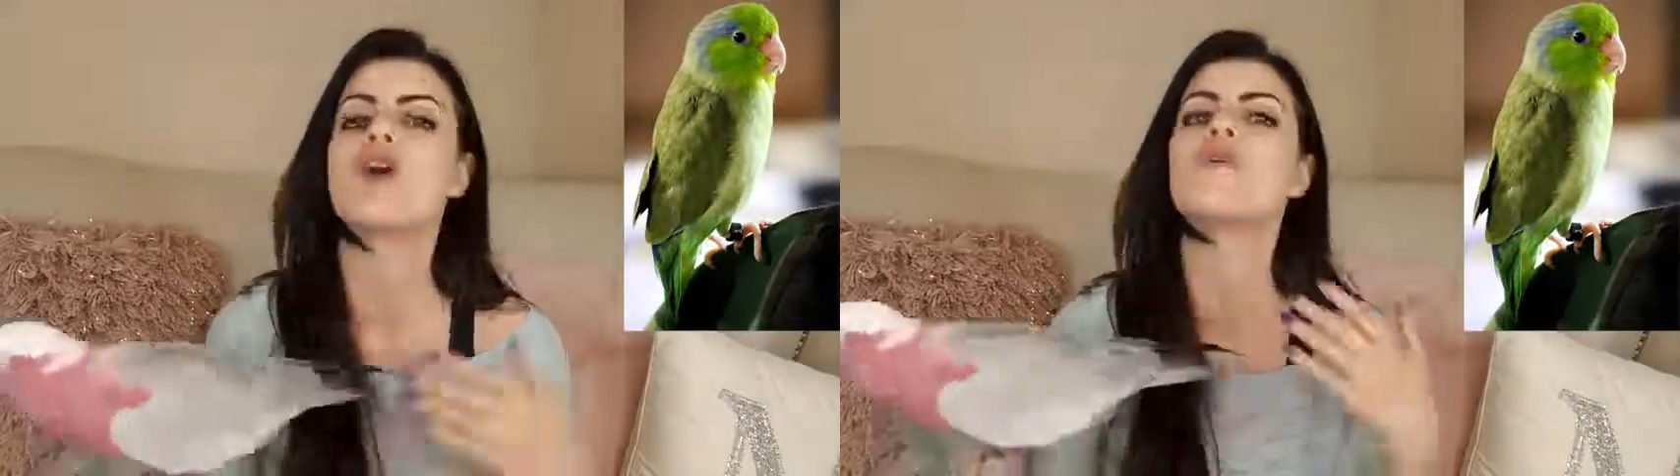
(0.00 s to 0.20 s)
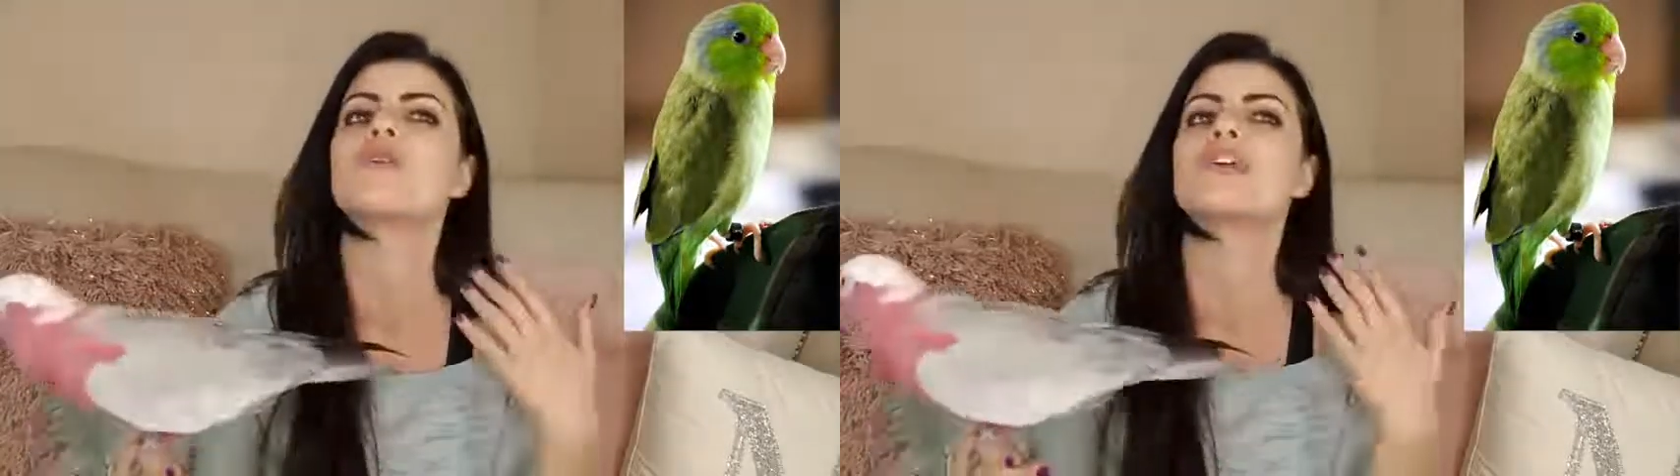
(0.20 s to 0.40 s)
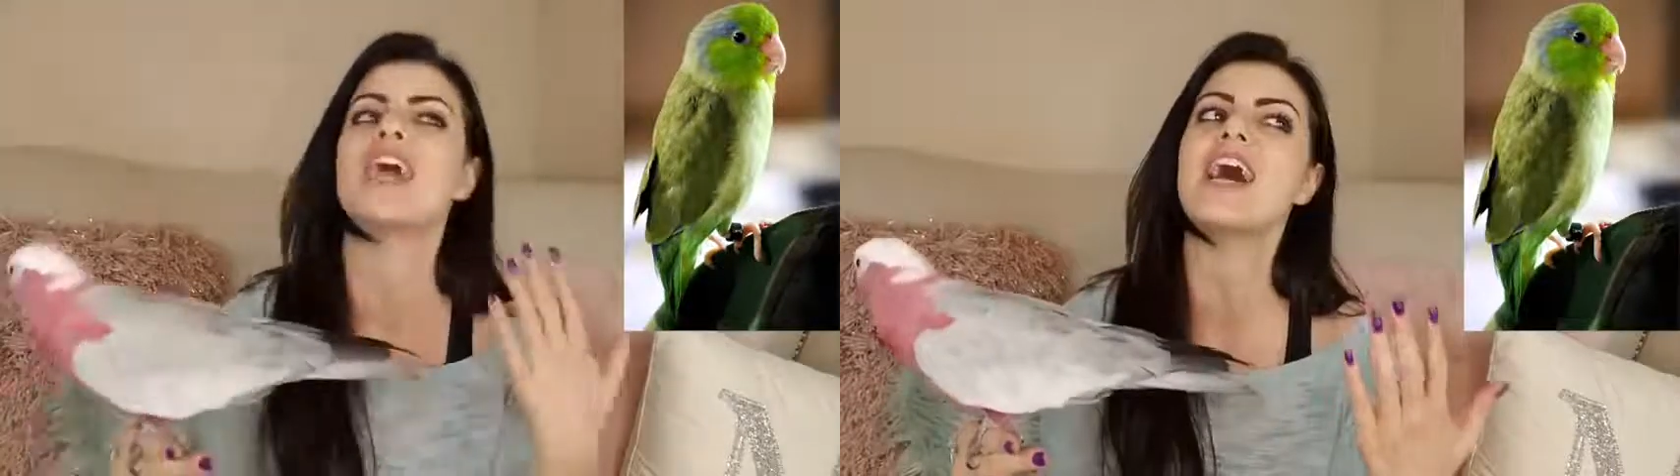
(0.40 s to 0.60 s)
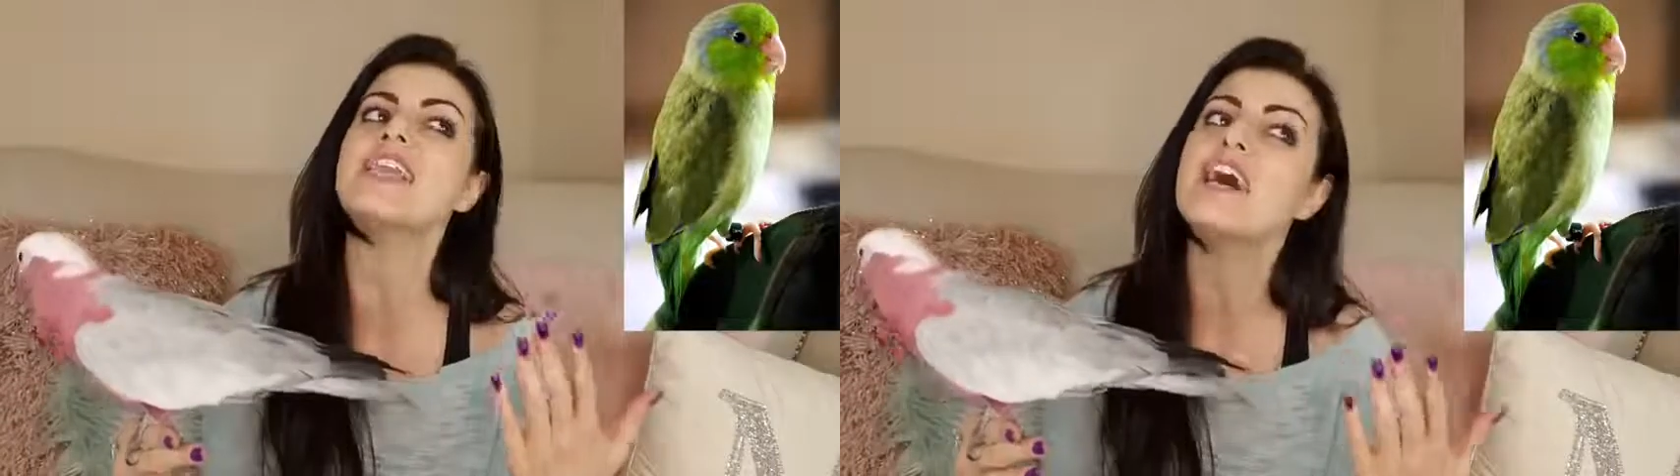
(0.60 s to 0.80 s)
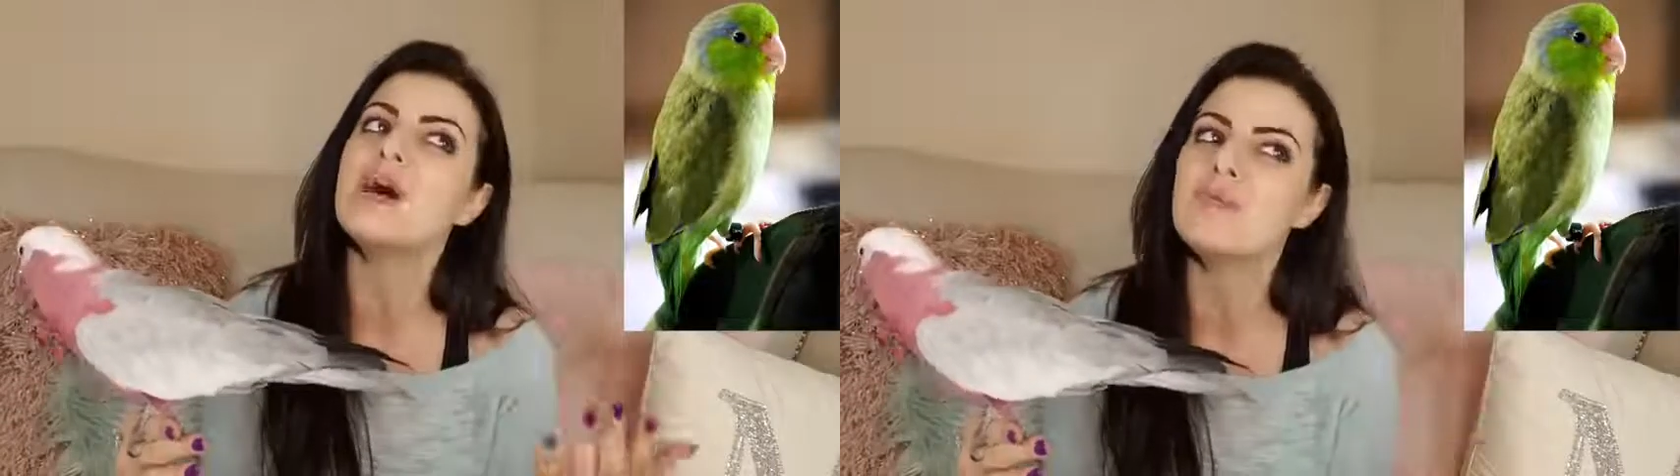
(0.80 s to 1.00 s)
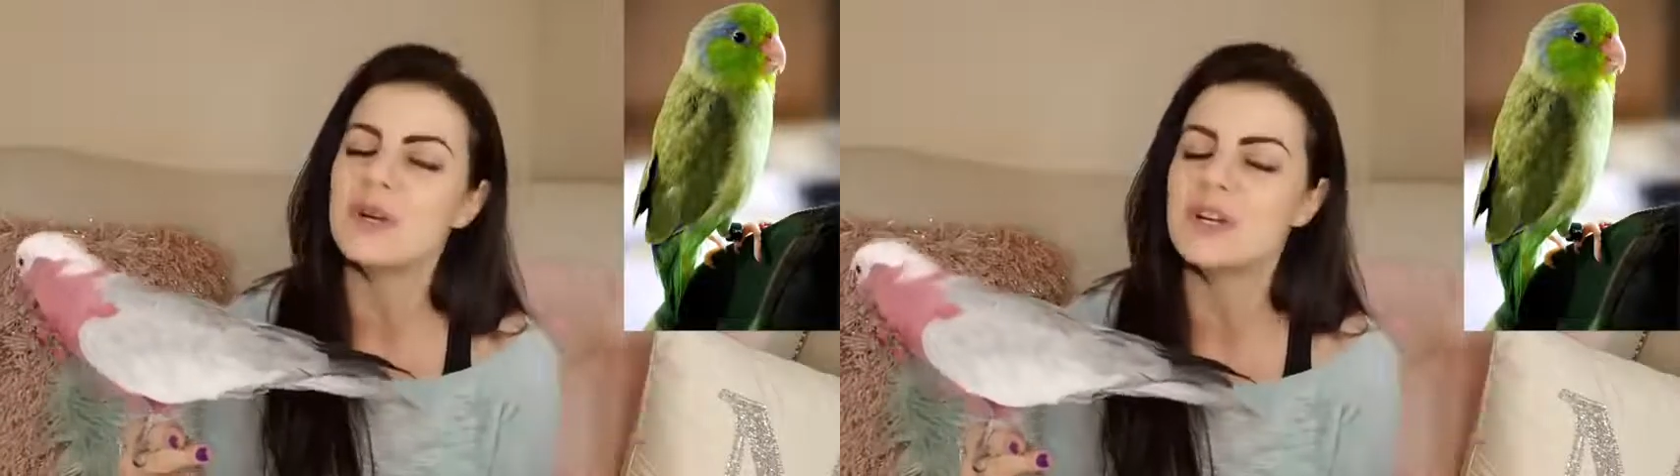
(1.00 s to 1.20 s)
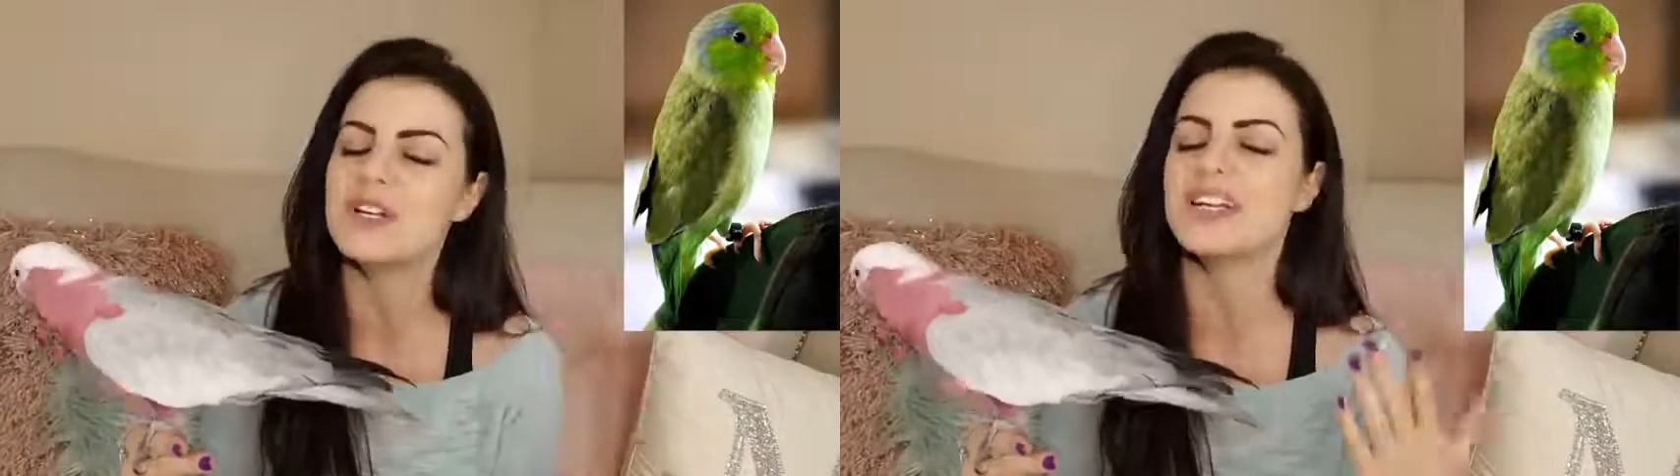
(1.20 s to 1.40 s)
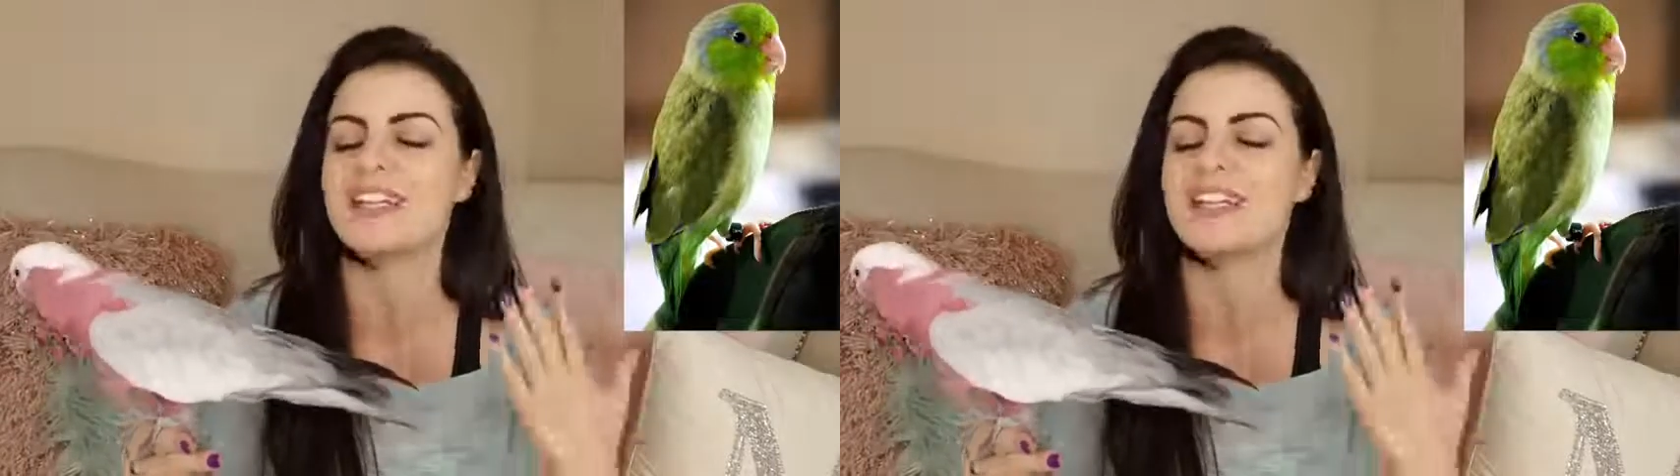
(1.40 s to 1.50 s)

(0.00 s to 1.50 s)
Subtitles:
Don't get a bird